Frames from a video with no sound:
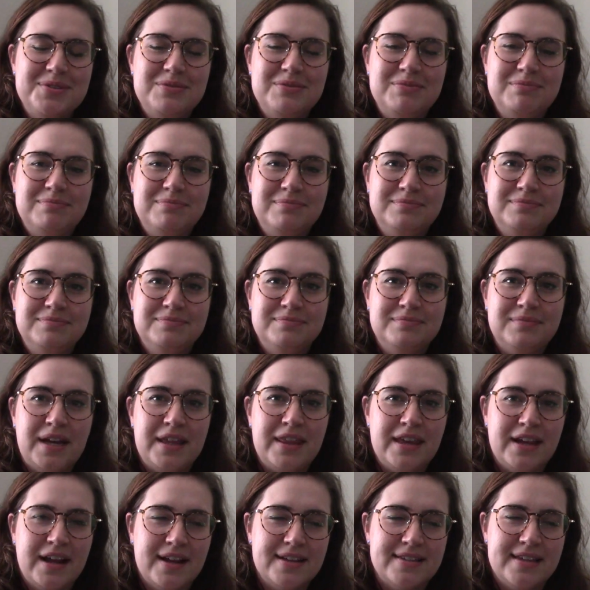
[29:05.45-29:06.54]
I
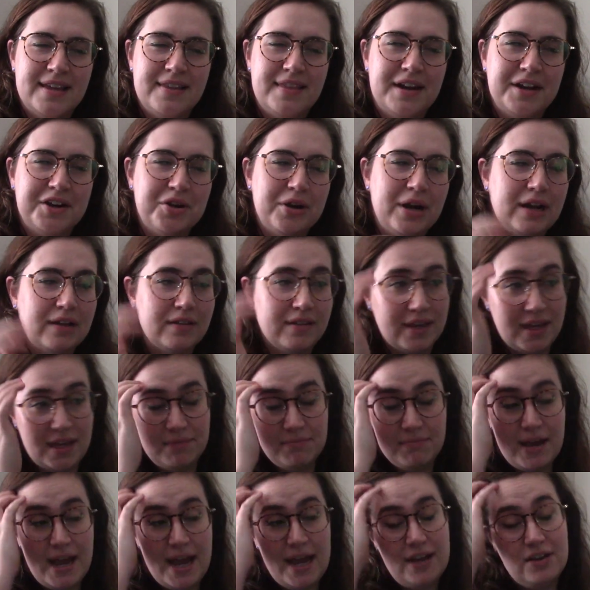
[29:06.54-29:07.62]
think I said that correctly.
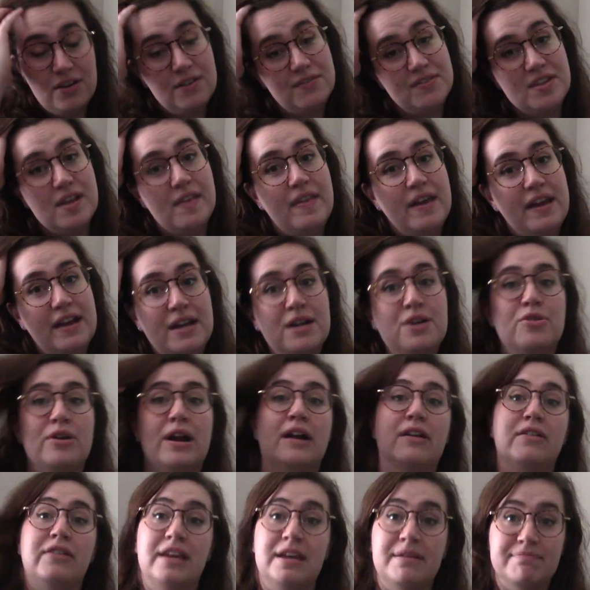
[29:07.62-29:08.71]
I could have said that
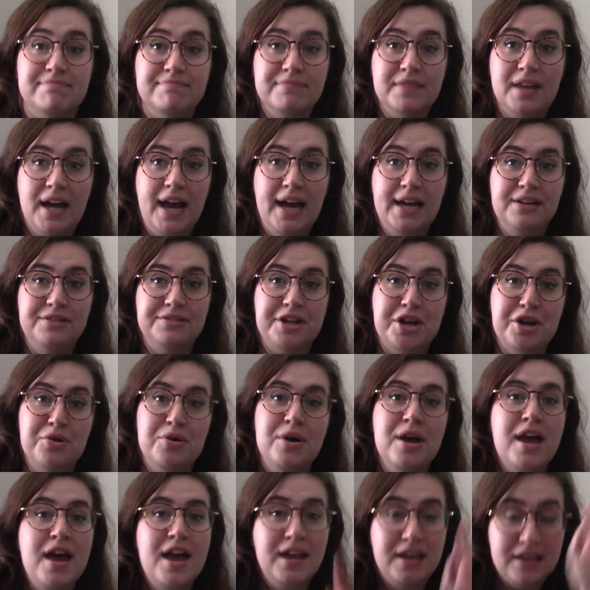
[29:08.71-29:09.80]
incorrectly. I don't know.
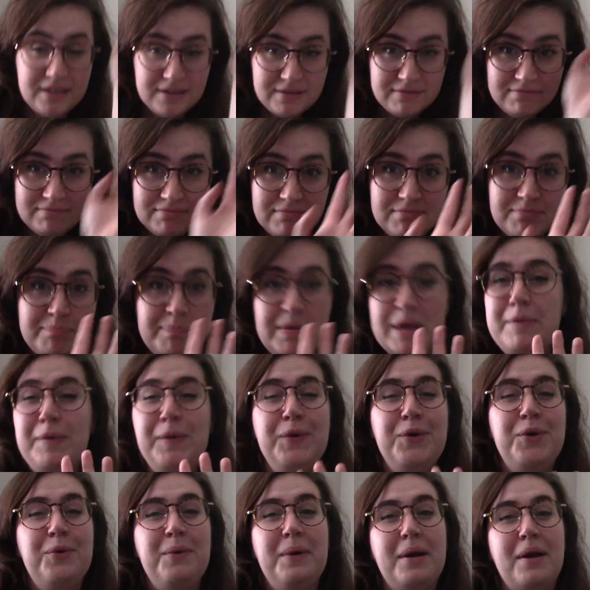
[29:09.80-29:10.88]
People
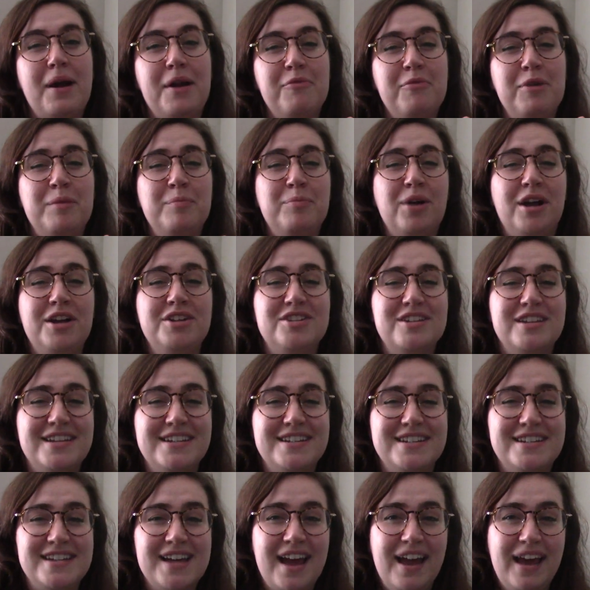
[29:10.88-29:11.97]
who work on one project at
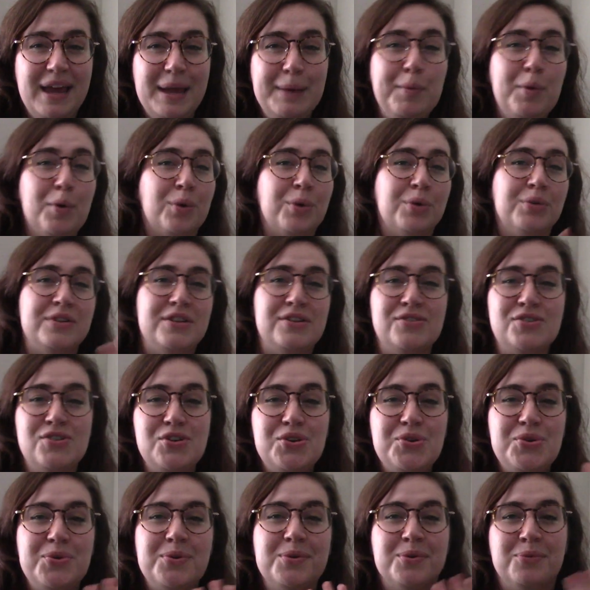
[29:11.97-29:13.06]
a time, or only
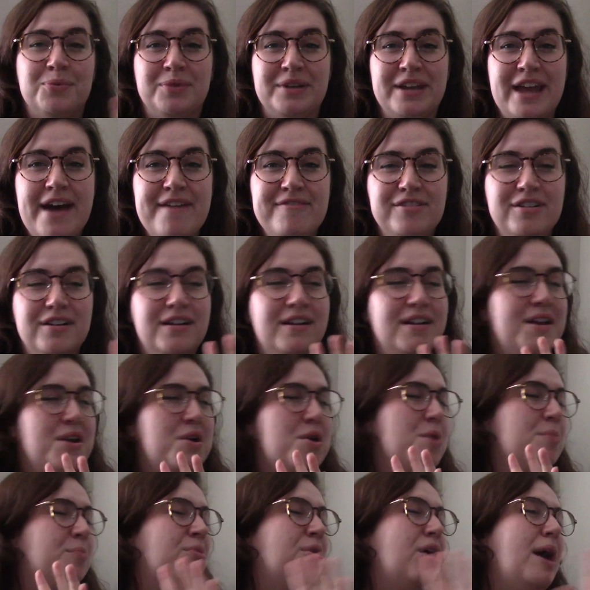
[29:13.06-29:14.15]
2, or whatever,
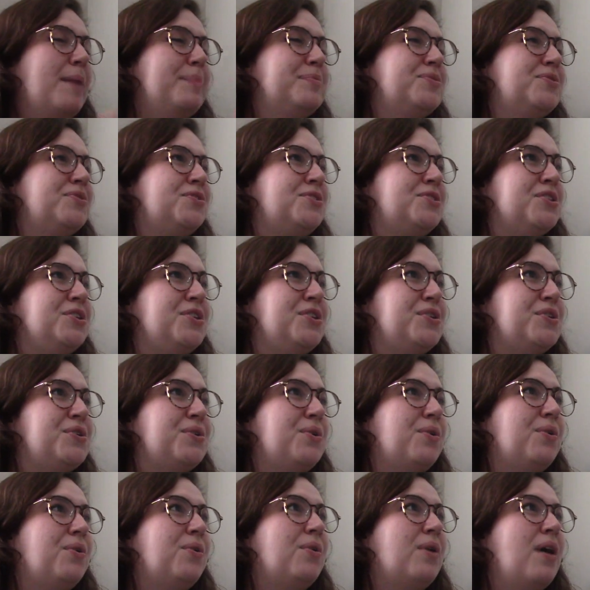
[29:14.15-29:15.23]
props to
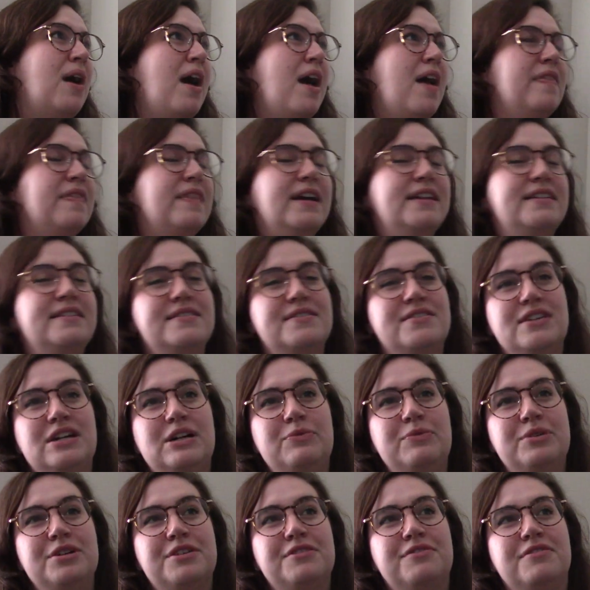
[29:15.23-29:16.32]
you. That does not
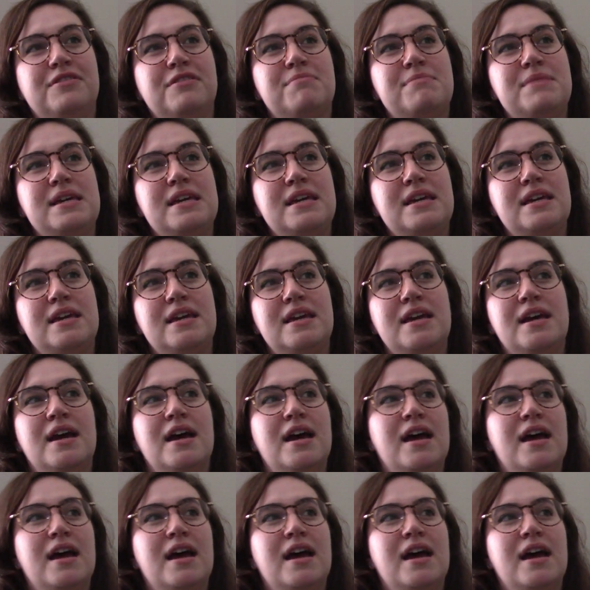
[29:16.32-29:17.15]
work for me.